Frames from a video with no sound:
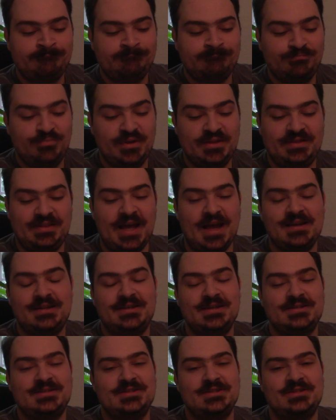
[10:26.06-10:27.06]
But that
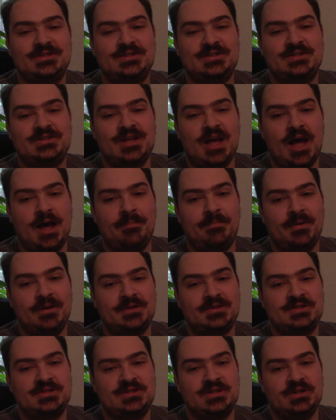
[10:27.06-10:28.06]
doesn't stop a
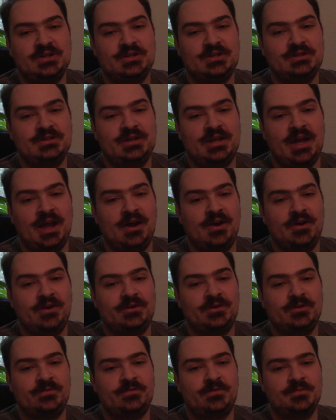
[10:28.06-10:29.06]
certain
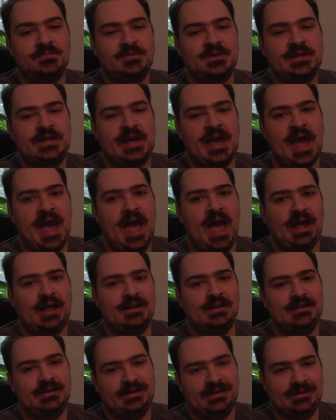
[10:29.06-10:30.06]
character from
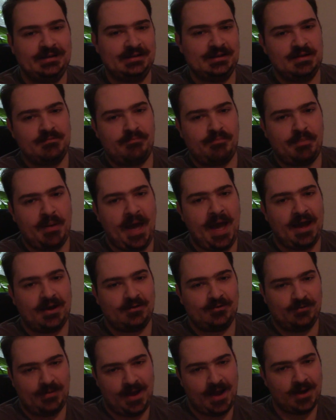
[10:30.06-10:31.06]
cackling in the
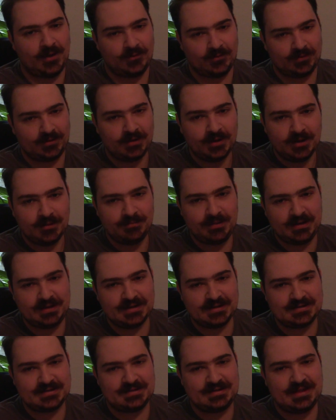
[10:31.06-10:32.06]
background
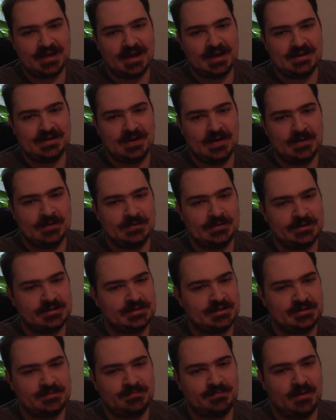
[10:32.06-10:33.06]
because they know
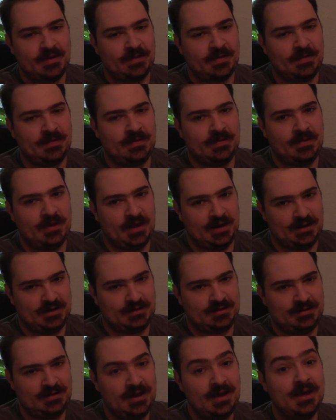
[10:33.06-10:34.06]
this is
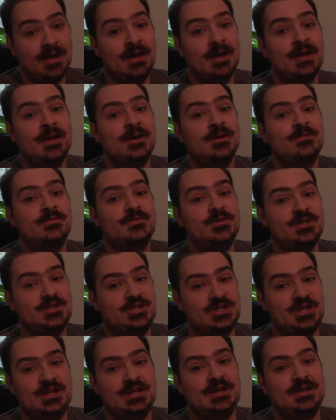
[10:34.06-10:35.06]
pathetic.
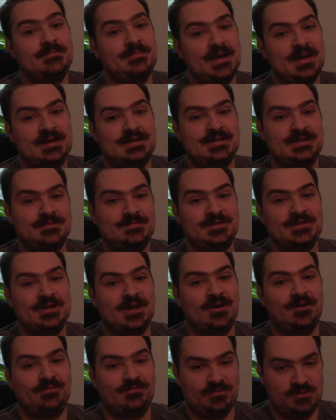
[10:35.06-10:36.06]
Vegeta makes
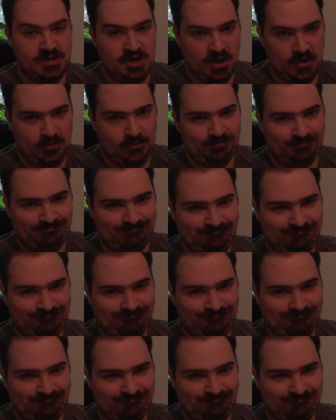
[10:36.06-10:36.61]
himself known.